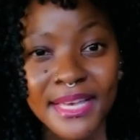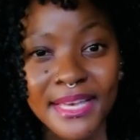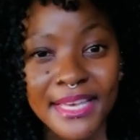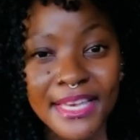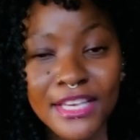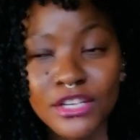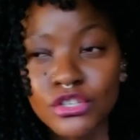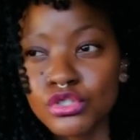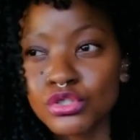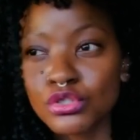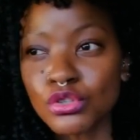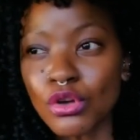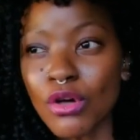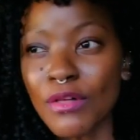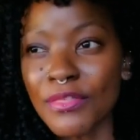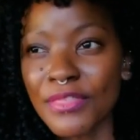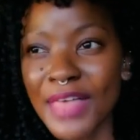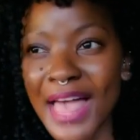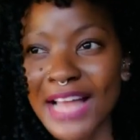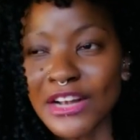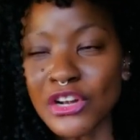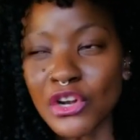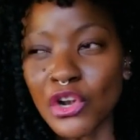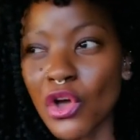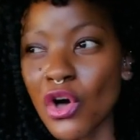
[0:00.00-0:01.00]
He saw
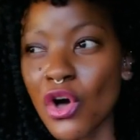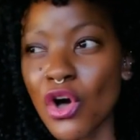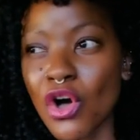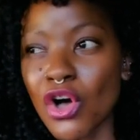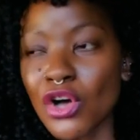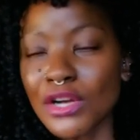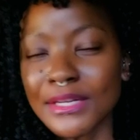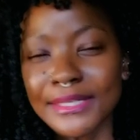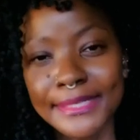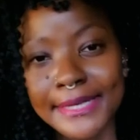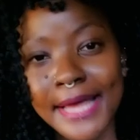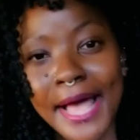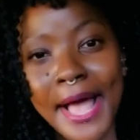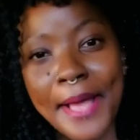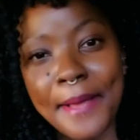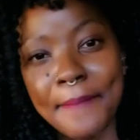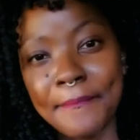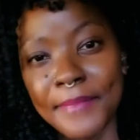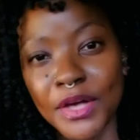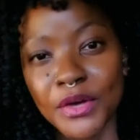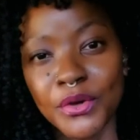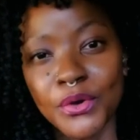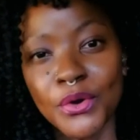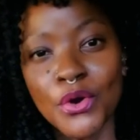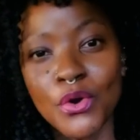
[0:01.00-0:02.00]
that long
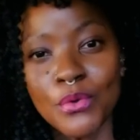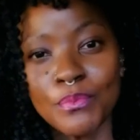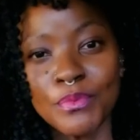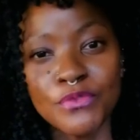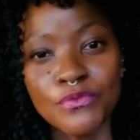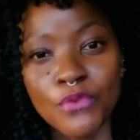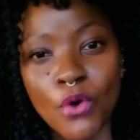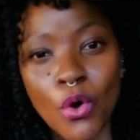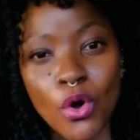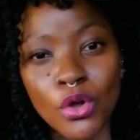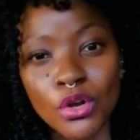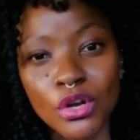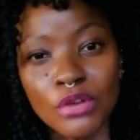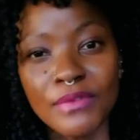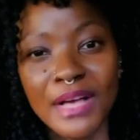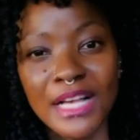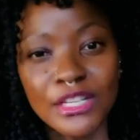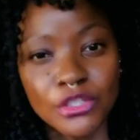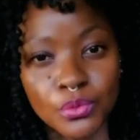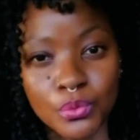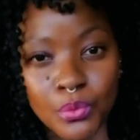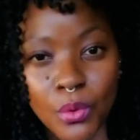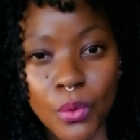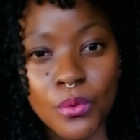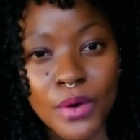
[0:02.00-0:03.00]
time ago before all of
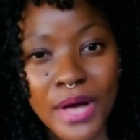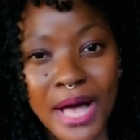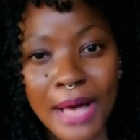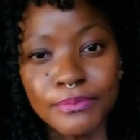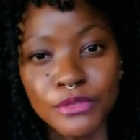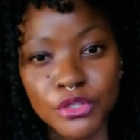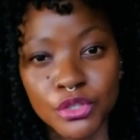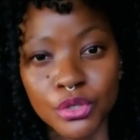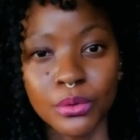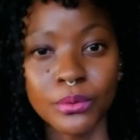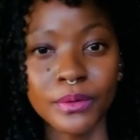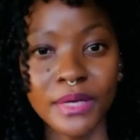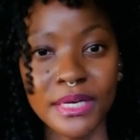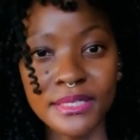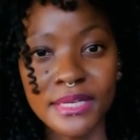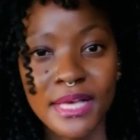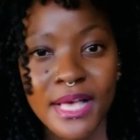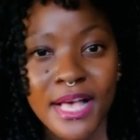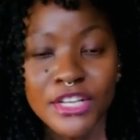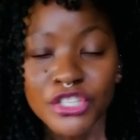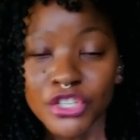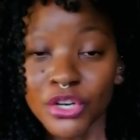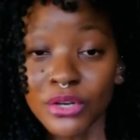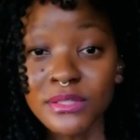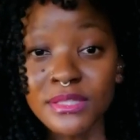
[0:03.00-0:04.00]
us woke up to it.
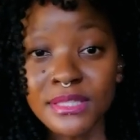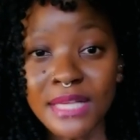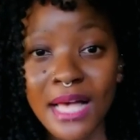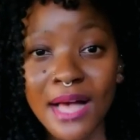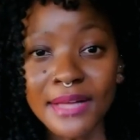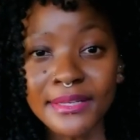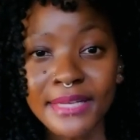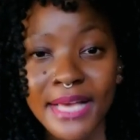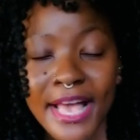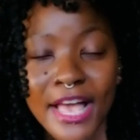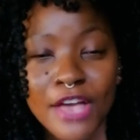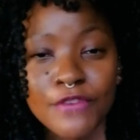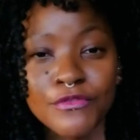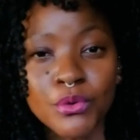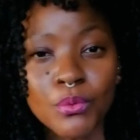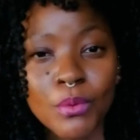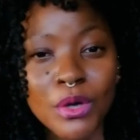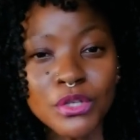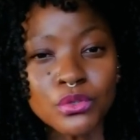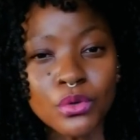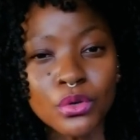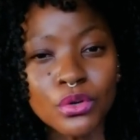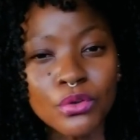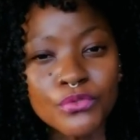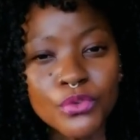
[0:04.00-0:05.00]
Turns out, if you
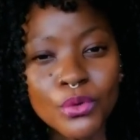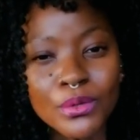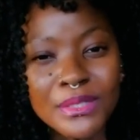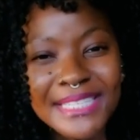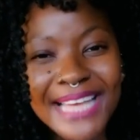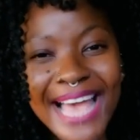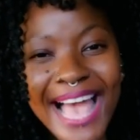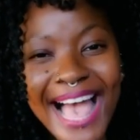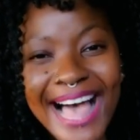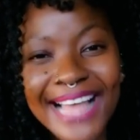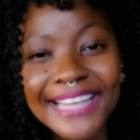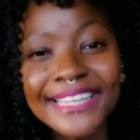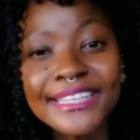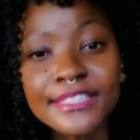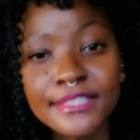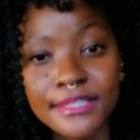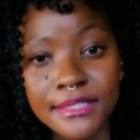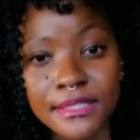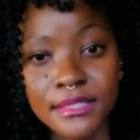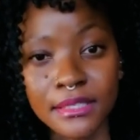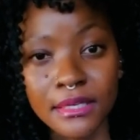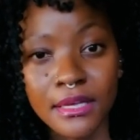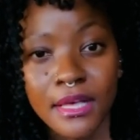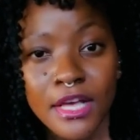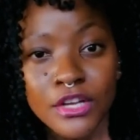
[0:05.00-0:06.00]
want all of your
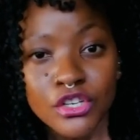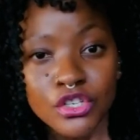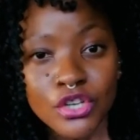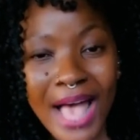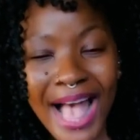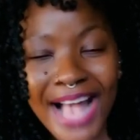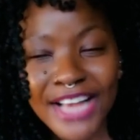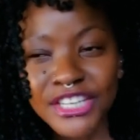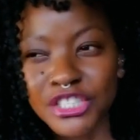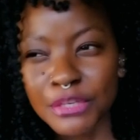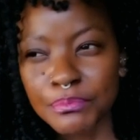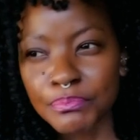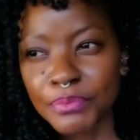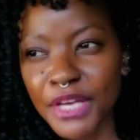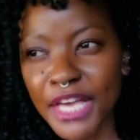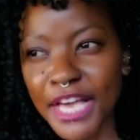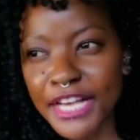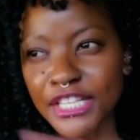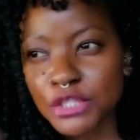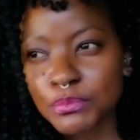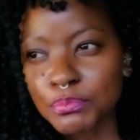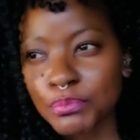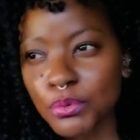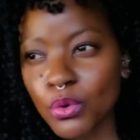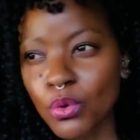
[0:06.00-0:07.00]
talents to actually be
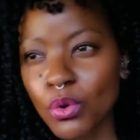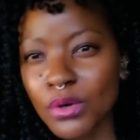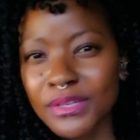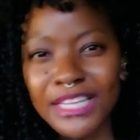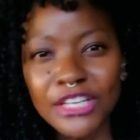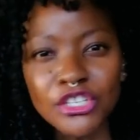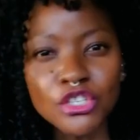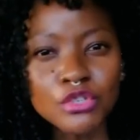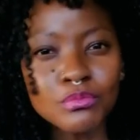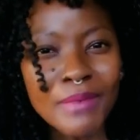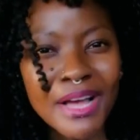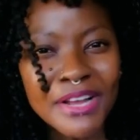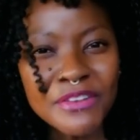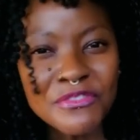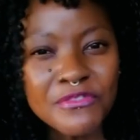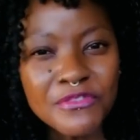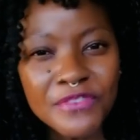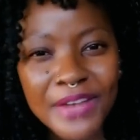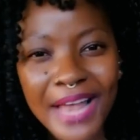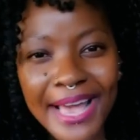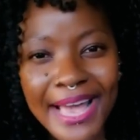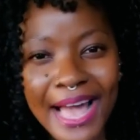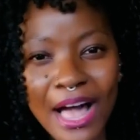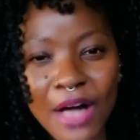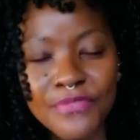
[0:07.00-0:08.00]
explored, that you might
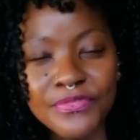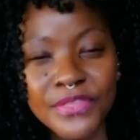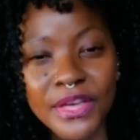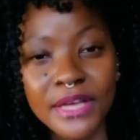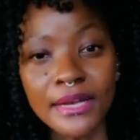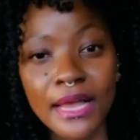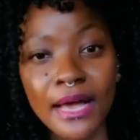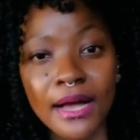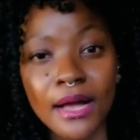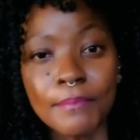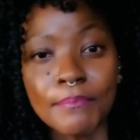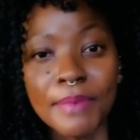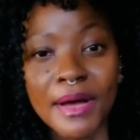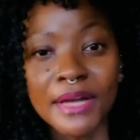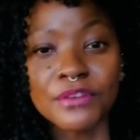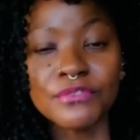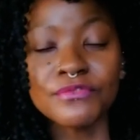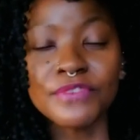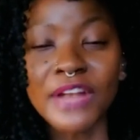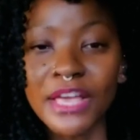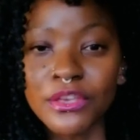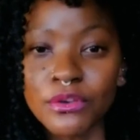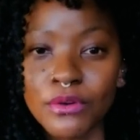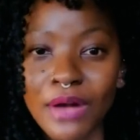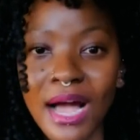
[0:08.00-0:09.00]
fly out there like a
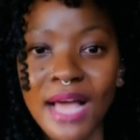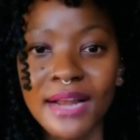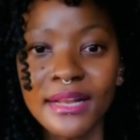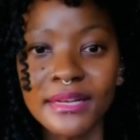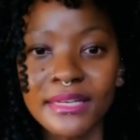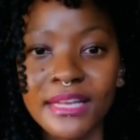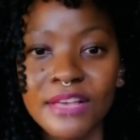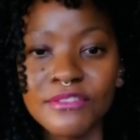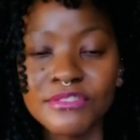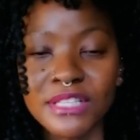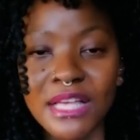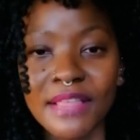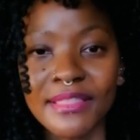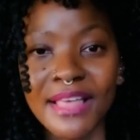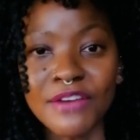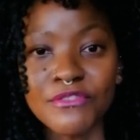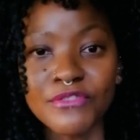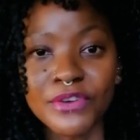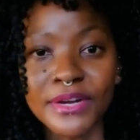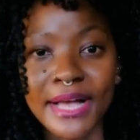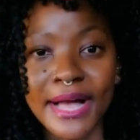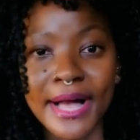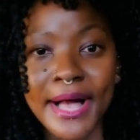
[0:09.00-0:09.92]
butterfly, you gotta leave South Africa,